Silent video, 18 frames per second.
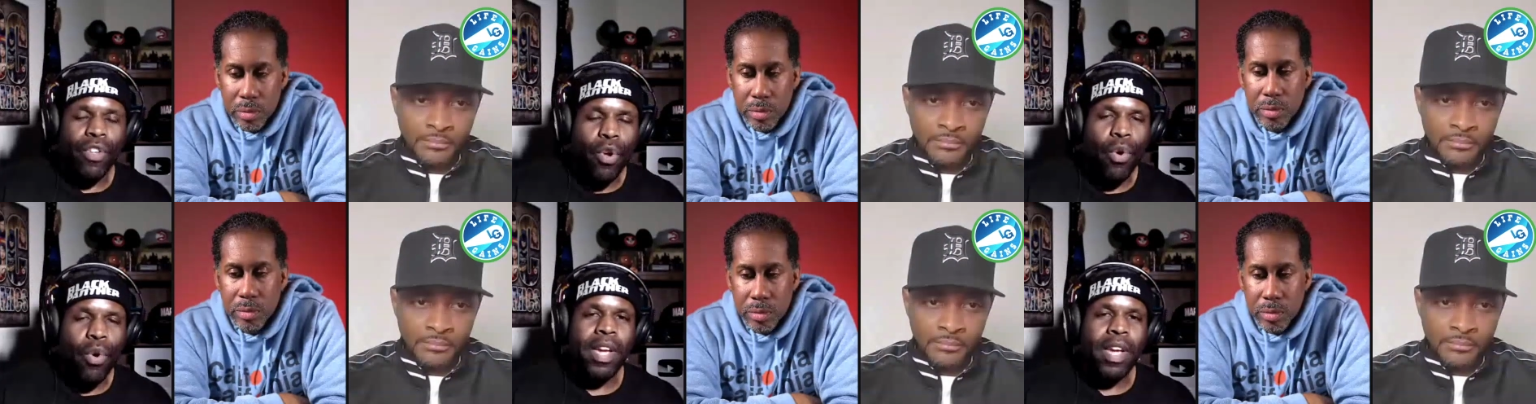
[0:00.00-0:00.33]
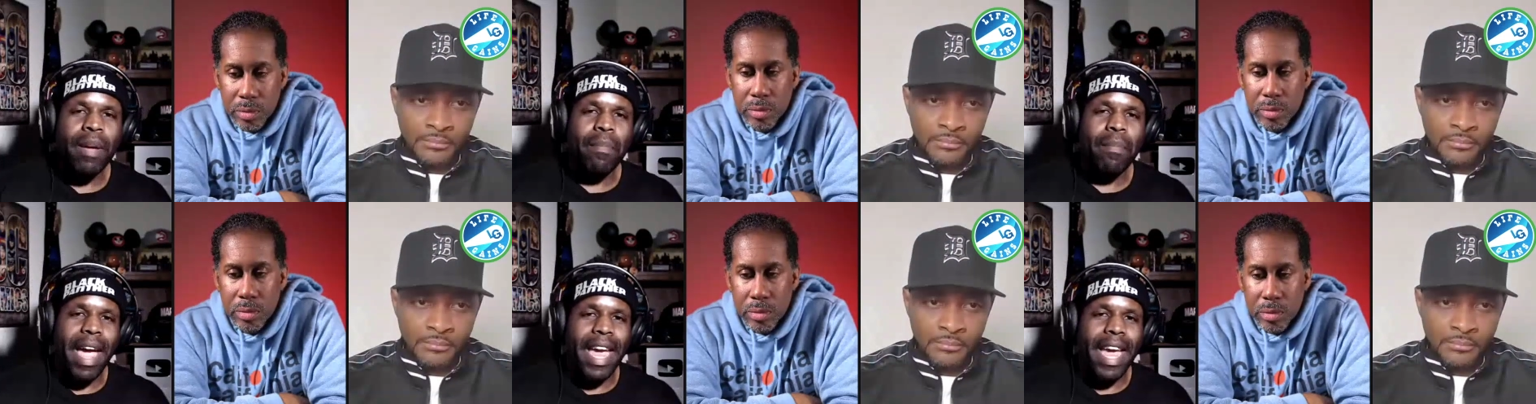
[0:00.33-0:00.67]

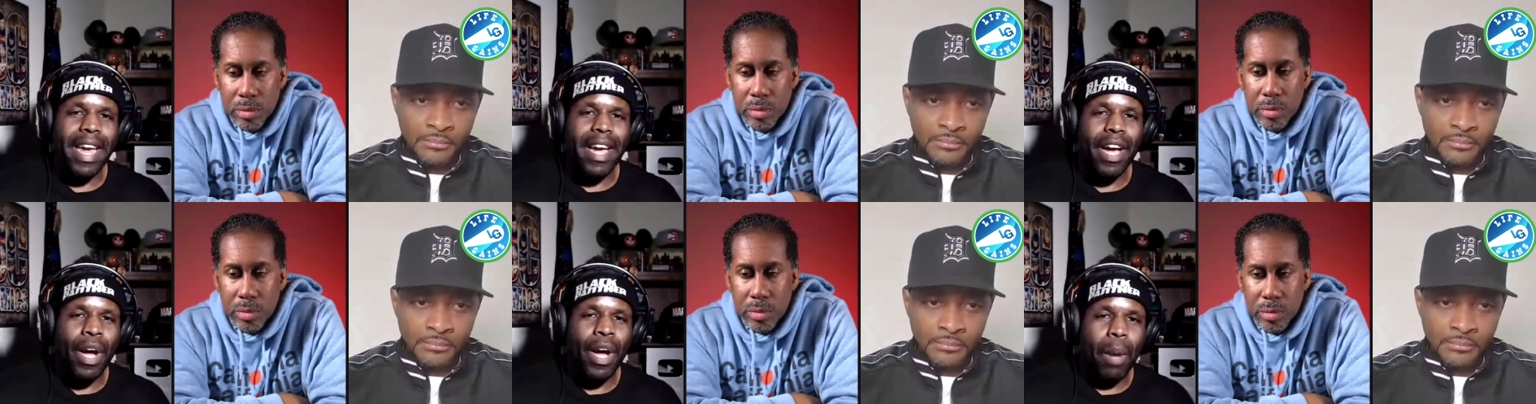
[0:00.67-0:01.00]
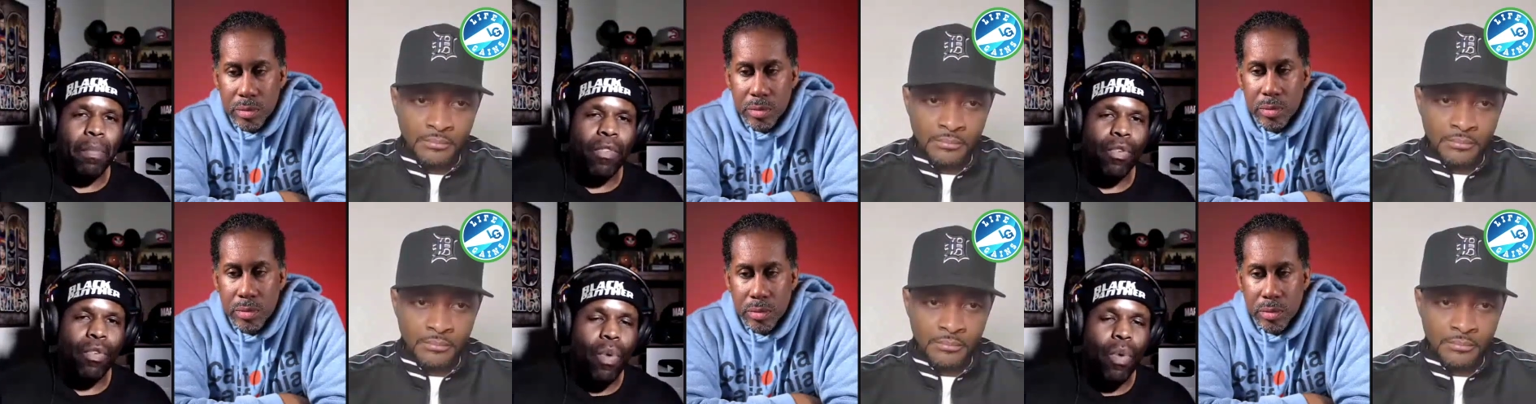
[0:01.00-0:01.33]
Speaker 1: You can make
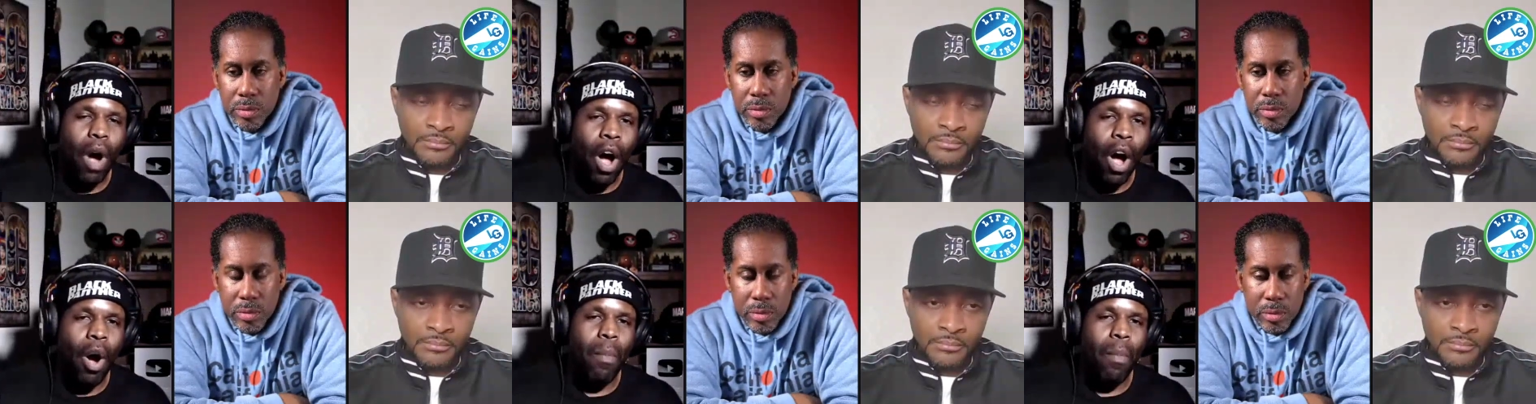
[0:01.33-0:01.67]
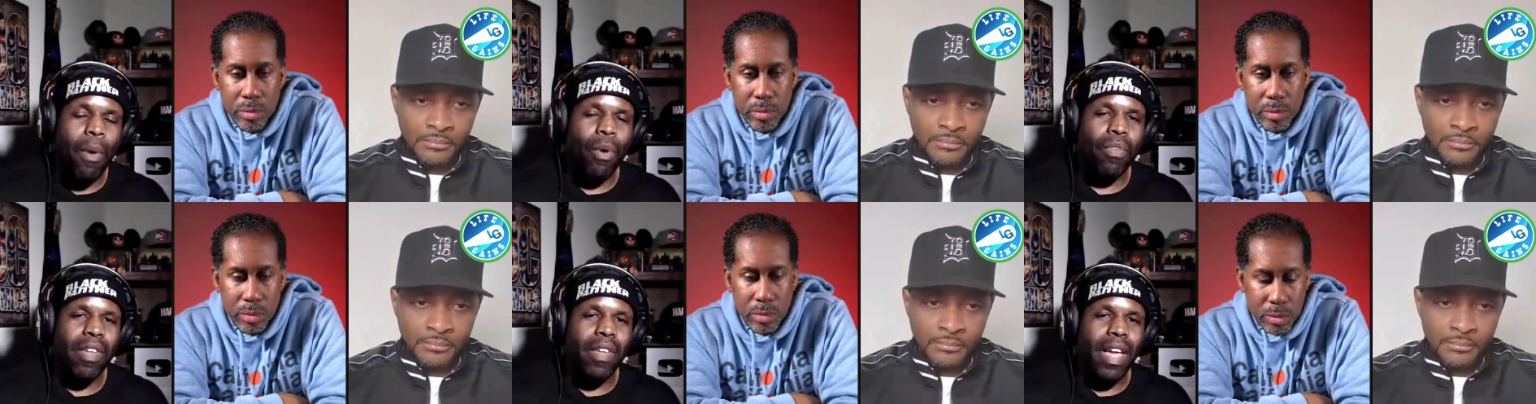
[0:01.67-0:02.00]
up to
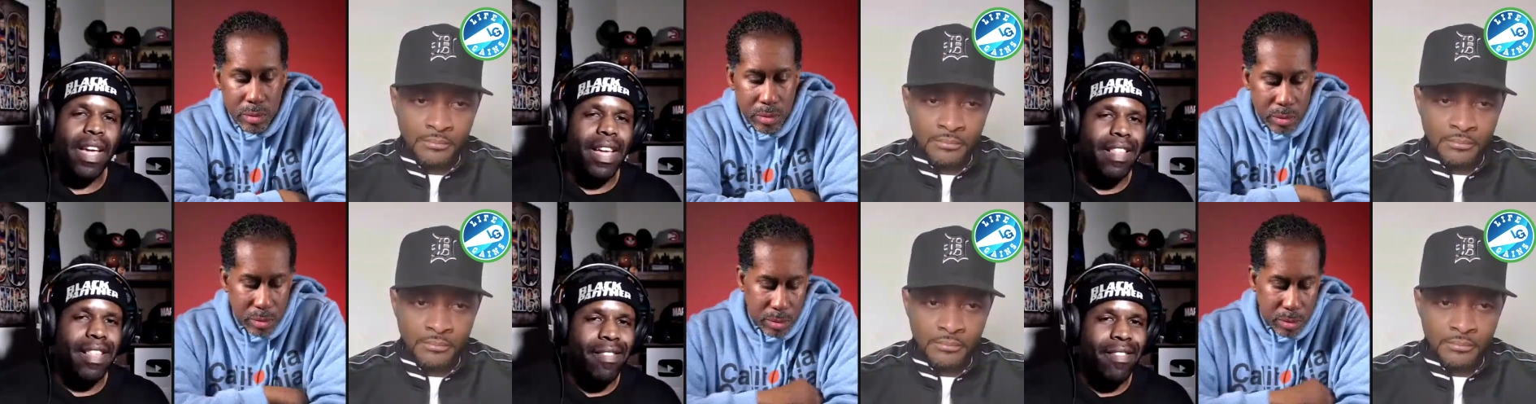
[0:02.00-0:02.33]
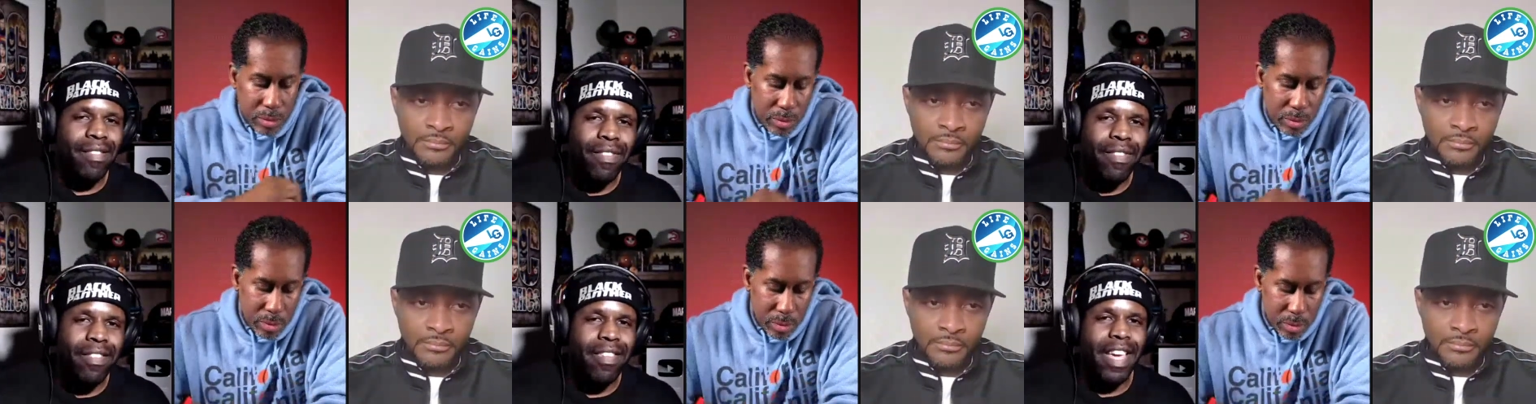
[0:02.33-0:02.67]
almost
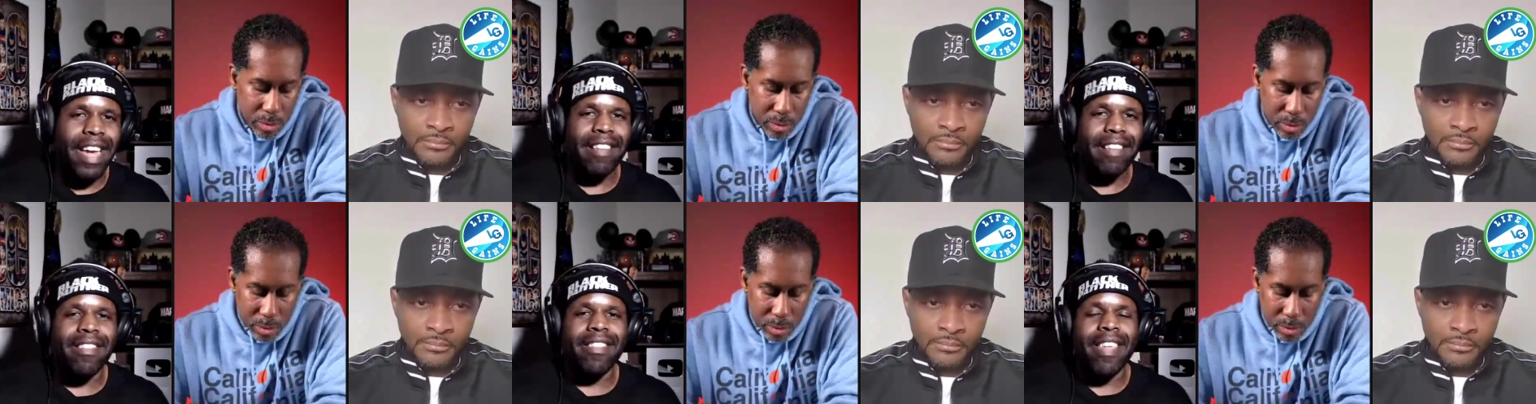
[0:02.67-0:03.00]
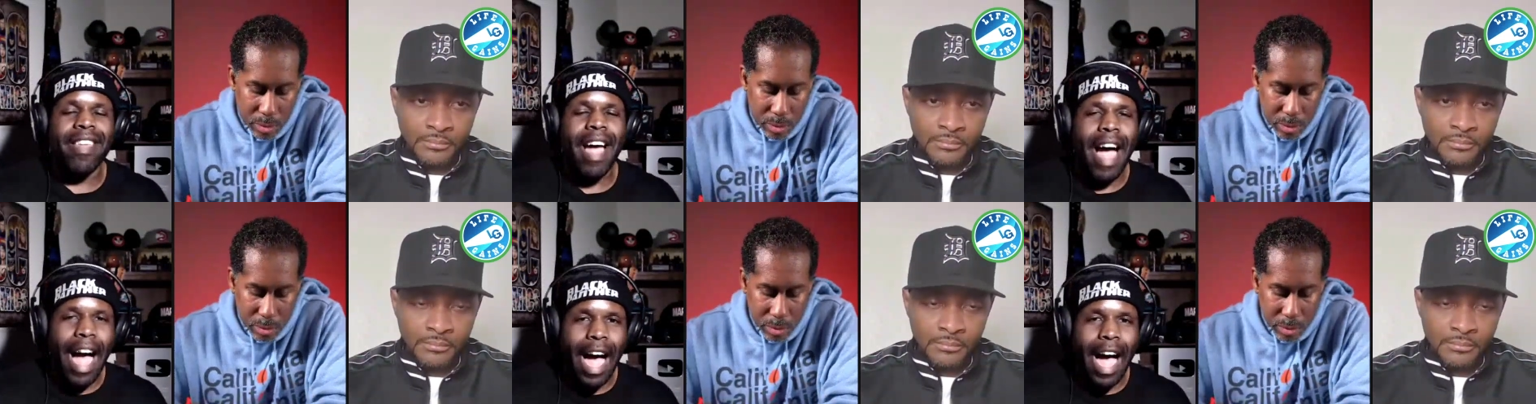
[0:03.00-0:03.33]
six
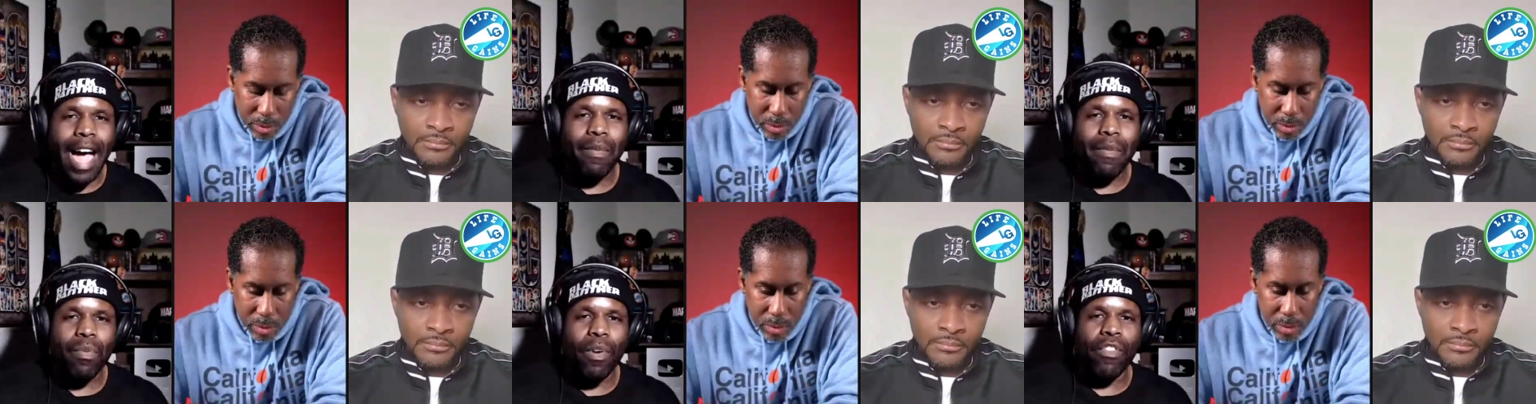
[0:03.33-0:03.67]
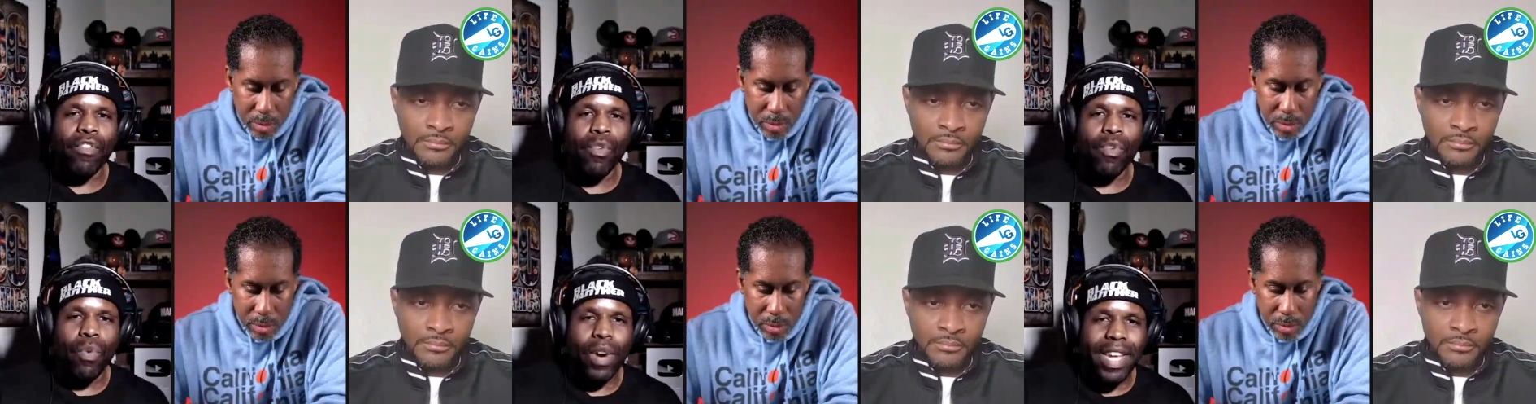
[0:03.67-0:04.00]
times
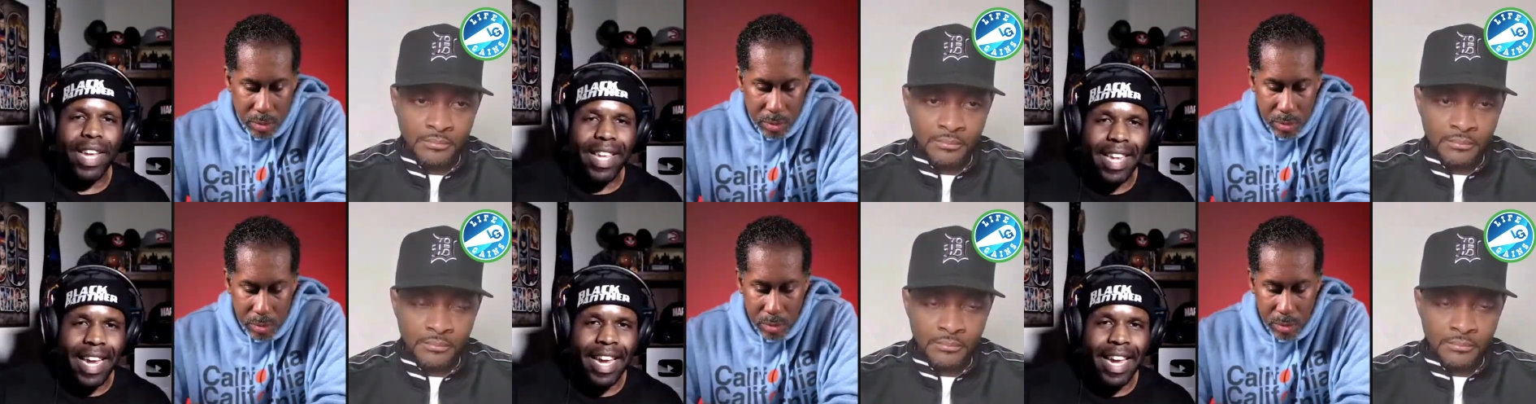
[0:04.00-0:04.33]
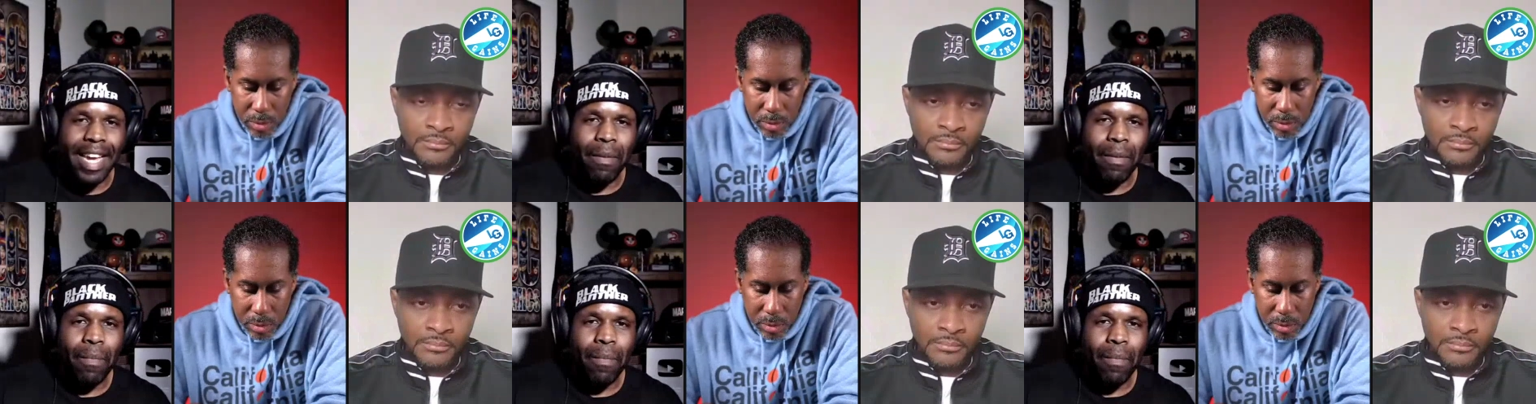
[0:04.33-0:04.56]
what you would get